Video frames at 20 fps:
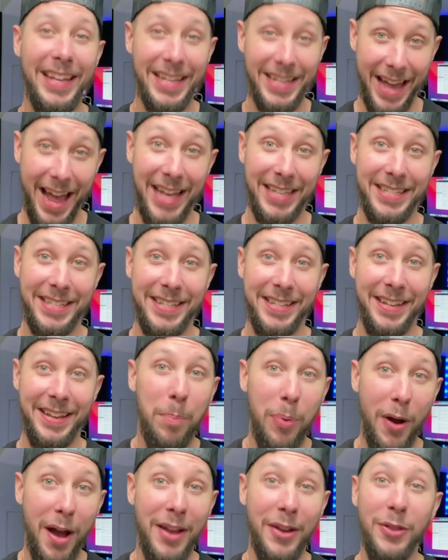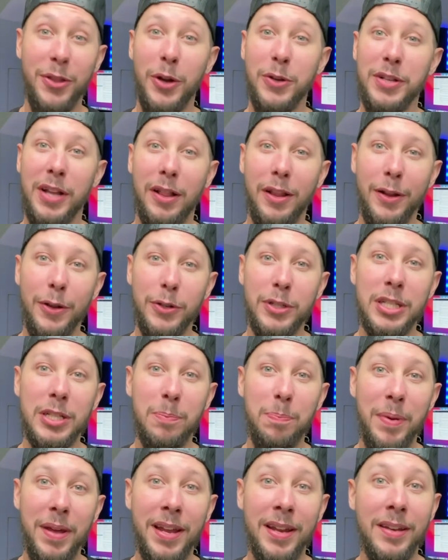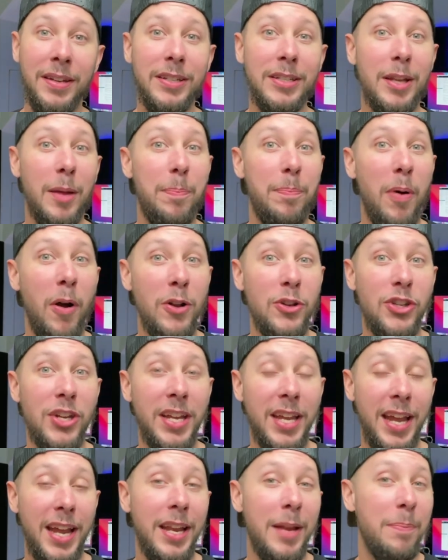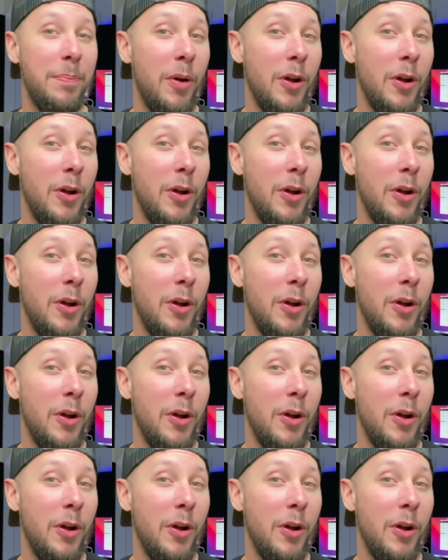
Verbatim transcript: Yes, but there's a little spin to punching in and